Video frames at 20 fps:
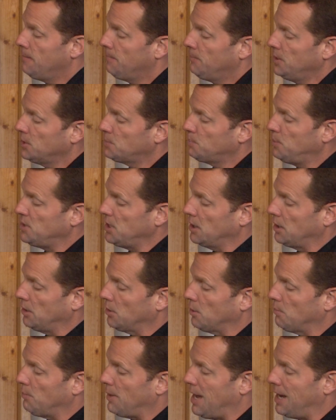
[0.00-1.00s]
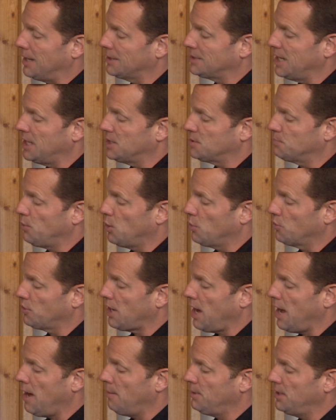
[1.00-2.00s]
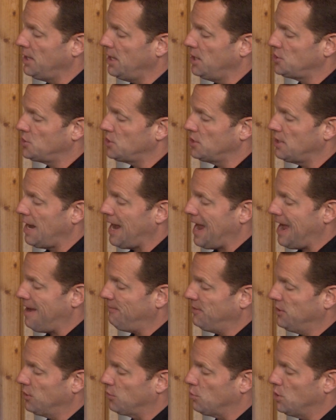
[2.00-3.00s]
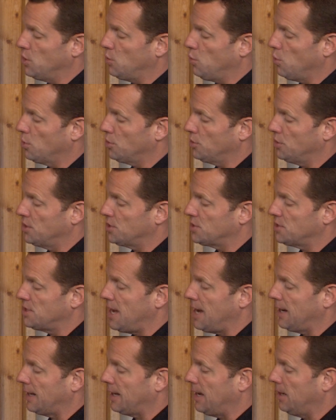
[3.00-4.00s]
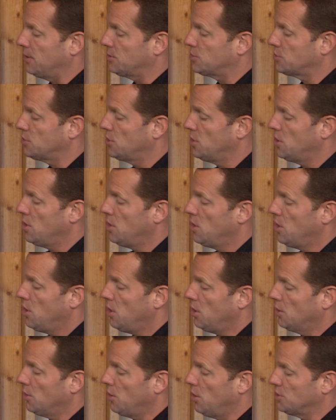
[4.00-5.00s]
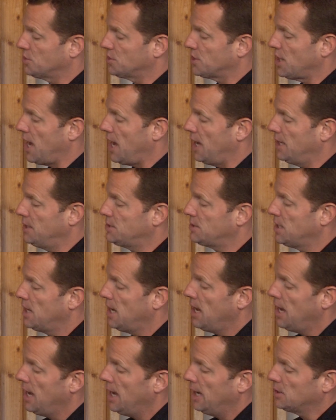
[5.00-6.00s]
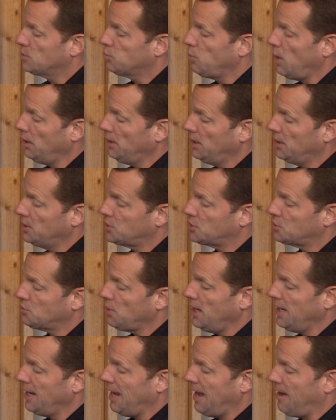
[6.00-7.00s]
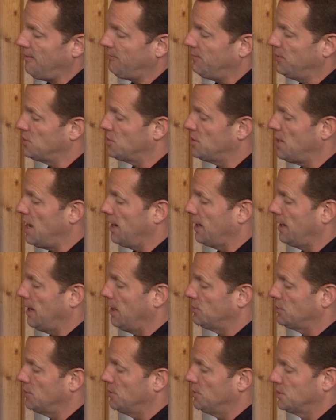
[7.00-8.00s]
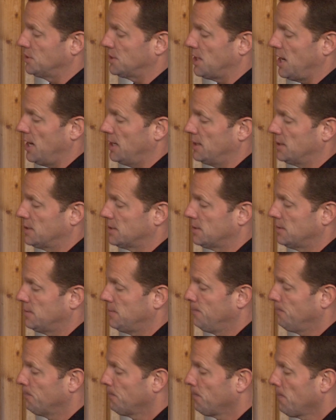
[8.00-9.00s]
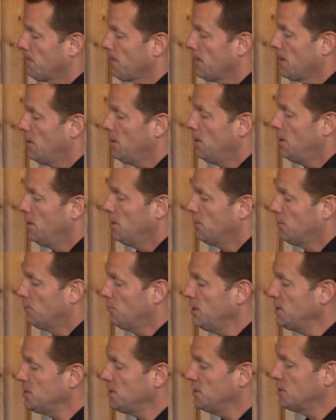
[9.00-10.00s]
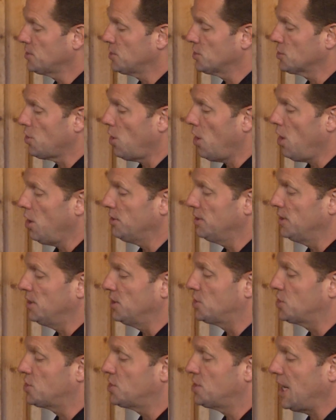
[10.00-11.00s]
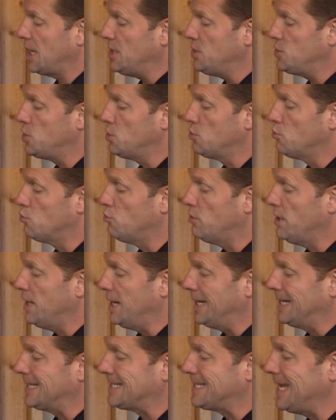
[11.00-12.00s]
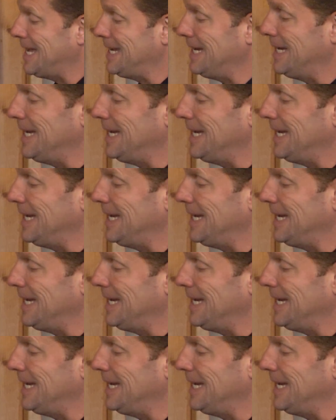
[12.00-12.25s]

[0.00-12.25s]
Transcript: This particular box has both combination half and 3 quarter inch knockouts on all sides, as well as straight half inch knockouts on the sides. The reason this is called an extension ring is that